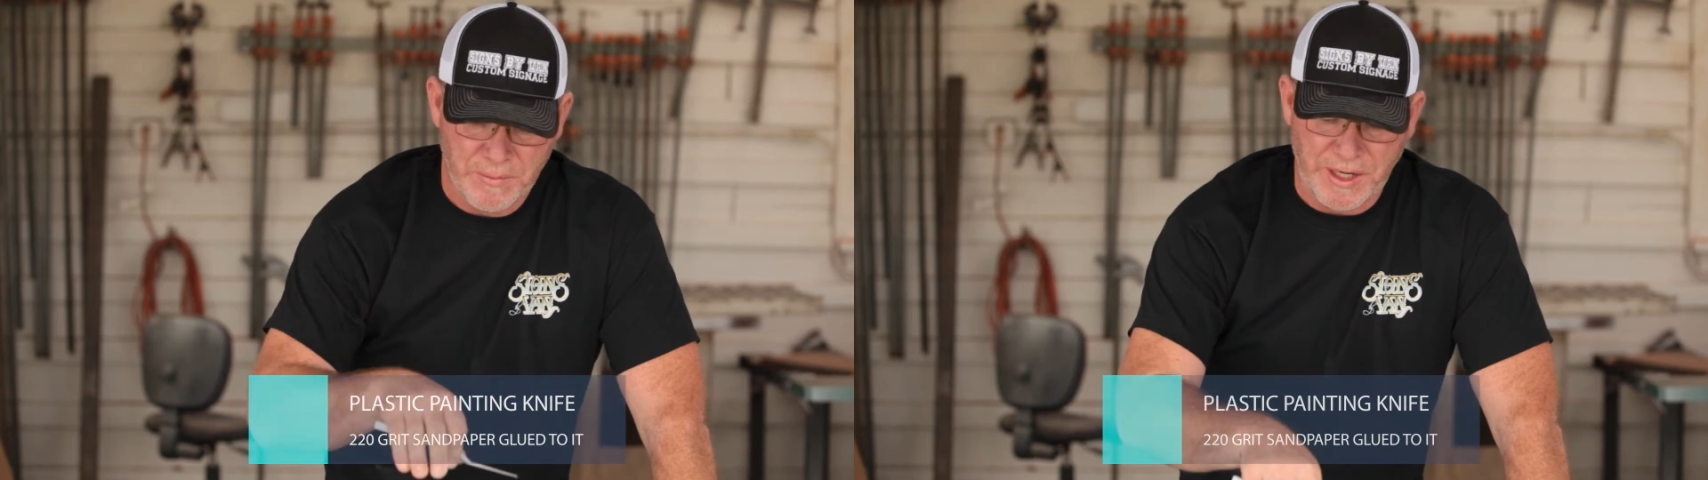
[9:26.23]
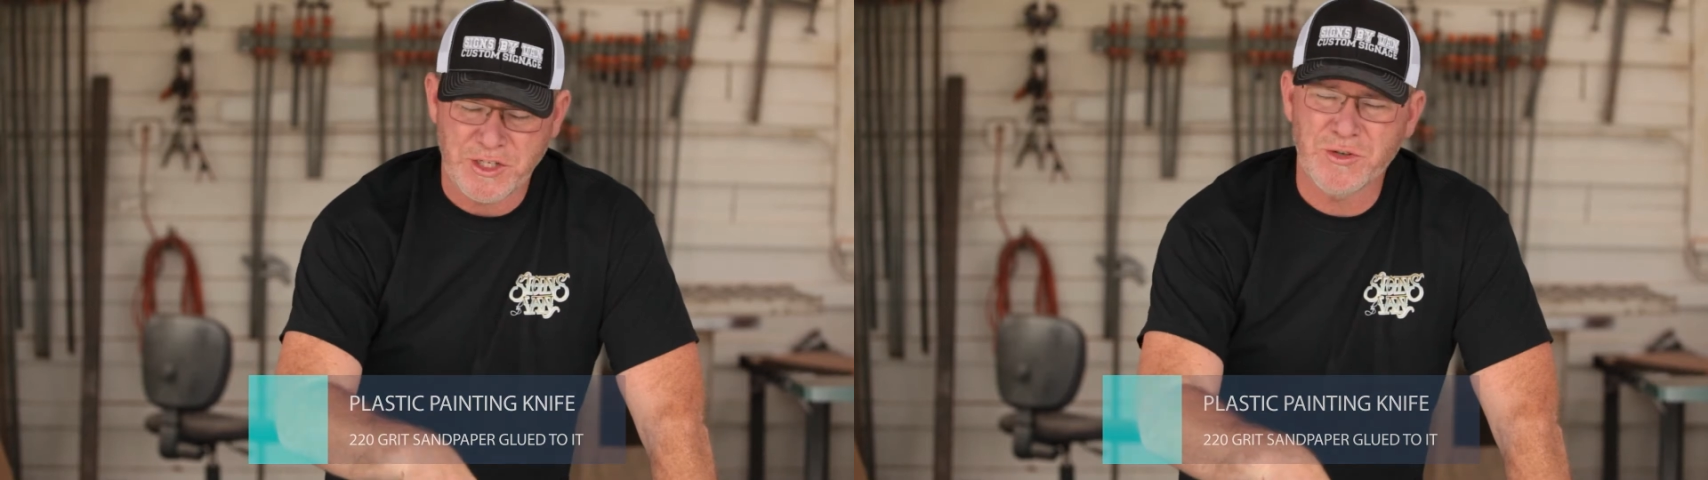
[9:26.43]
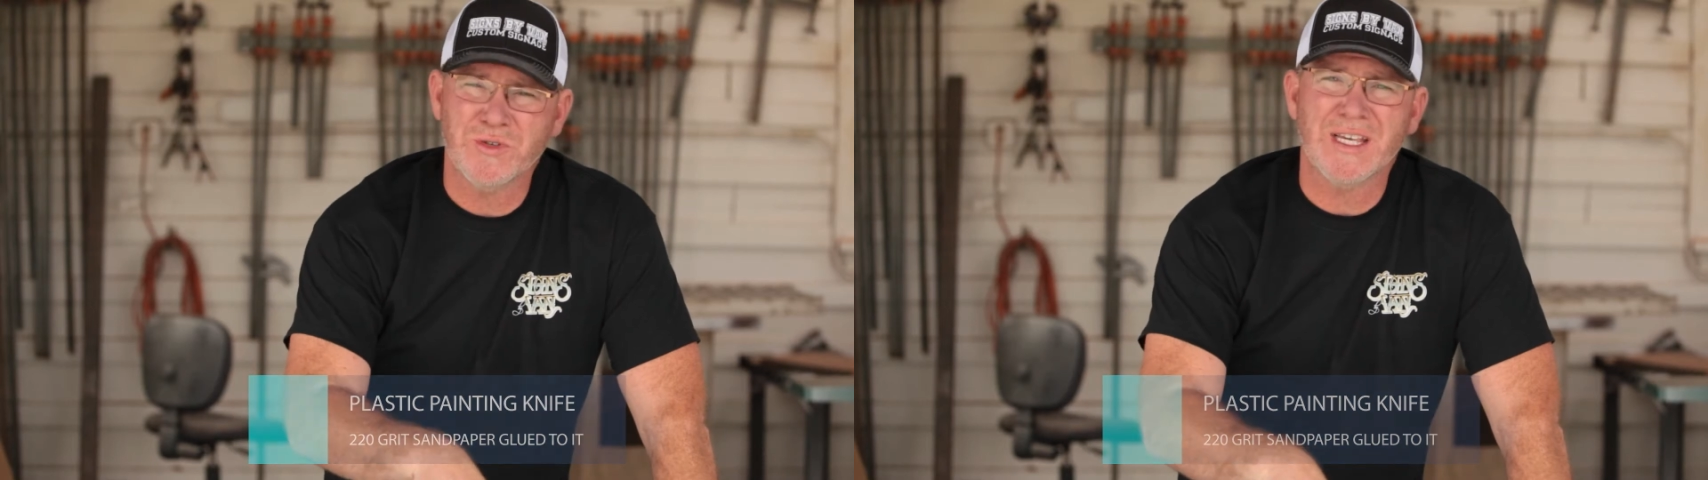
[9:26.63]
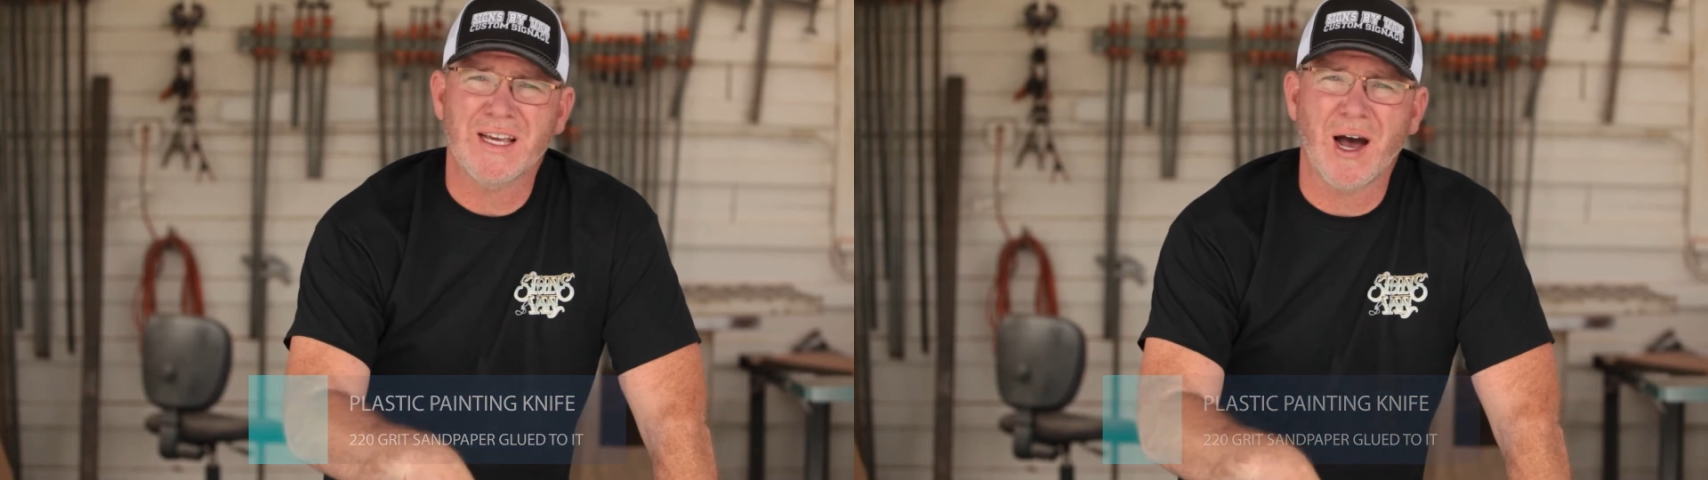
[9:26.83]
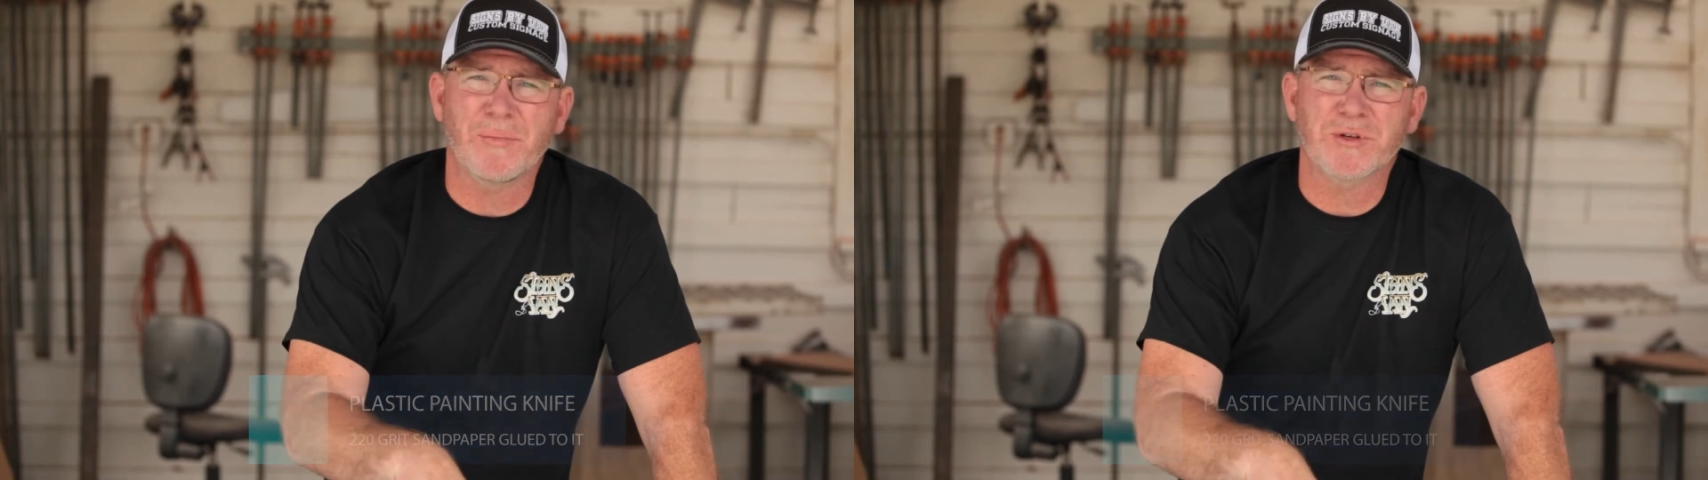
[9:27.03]
But I do see a
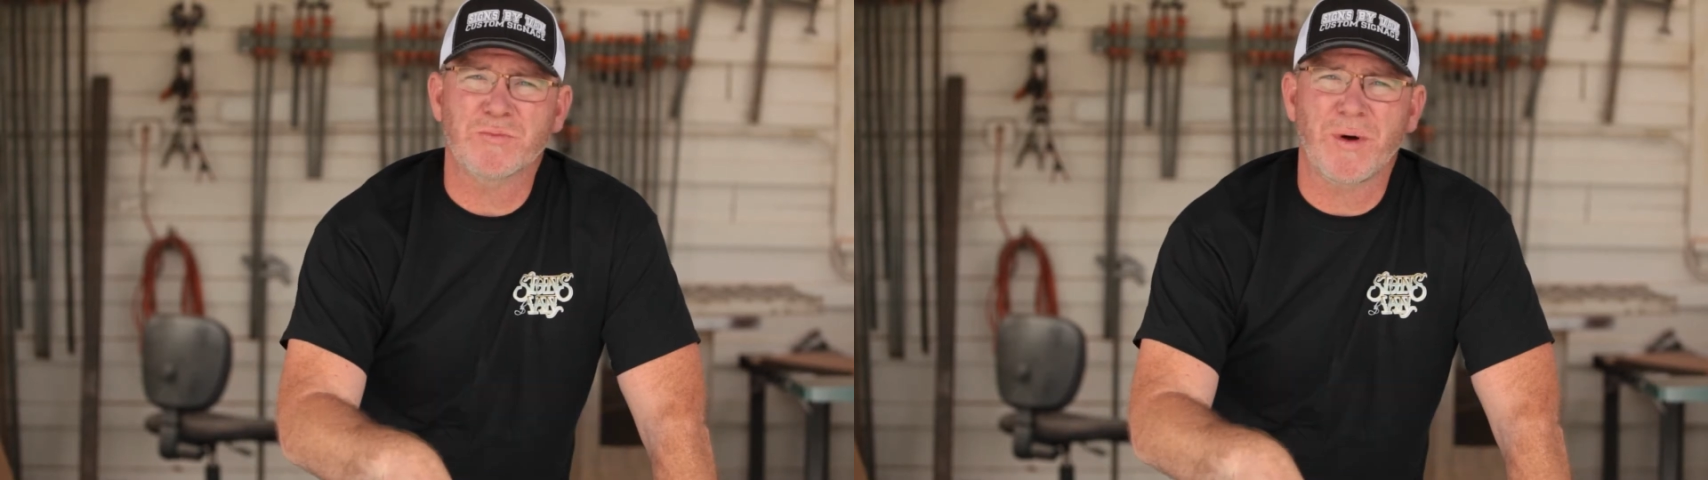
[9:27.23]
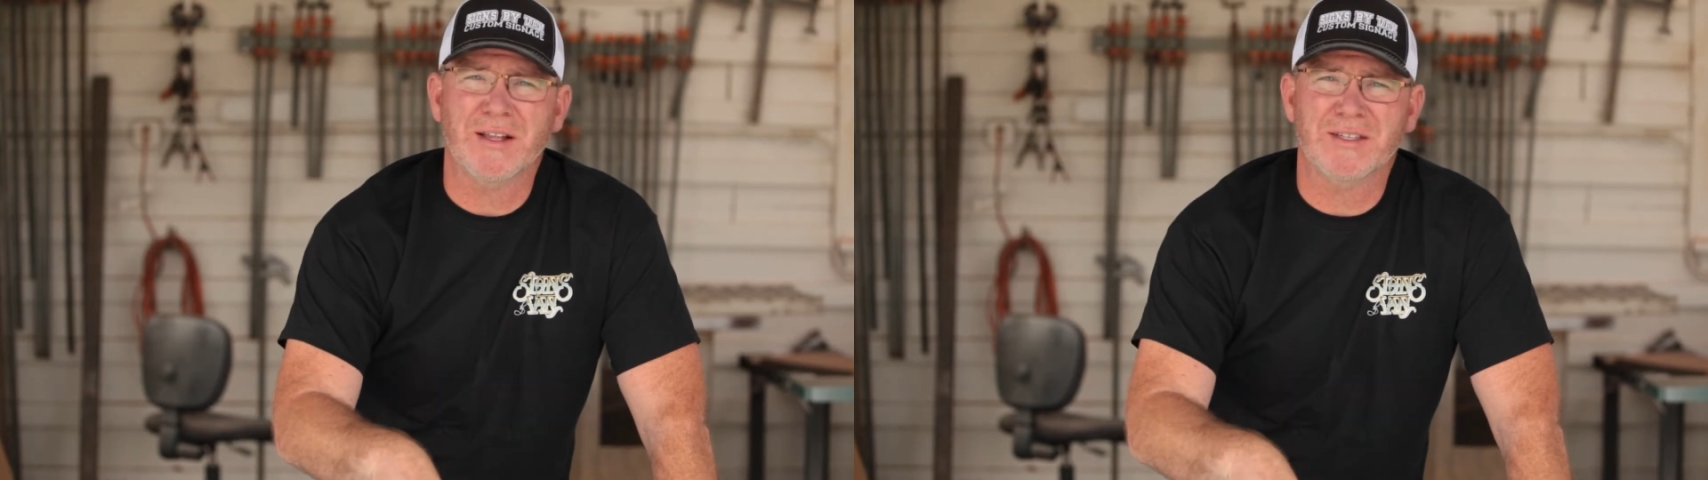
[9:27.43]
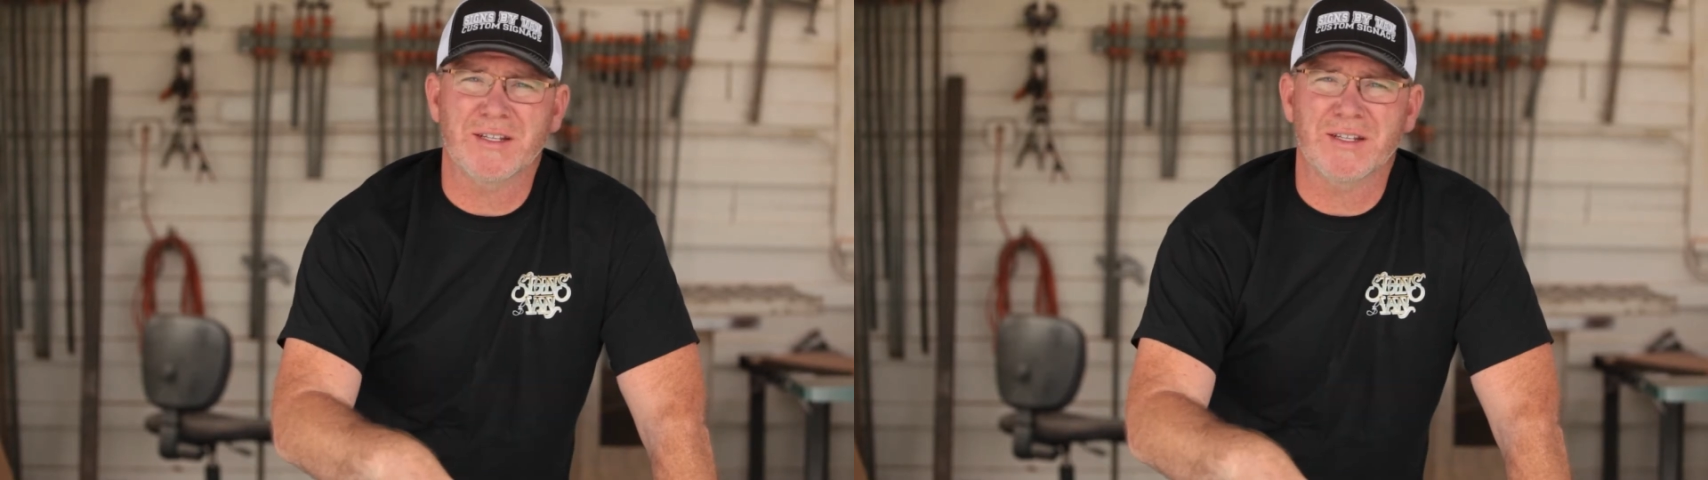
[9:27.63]
couple spots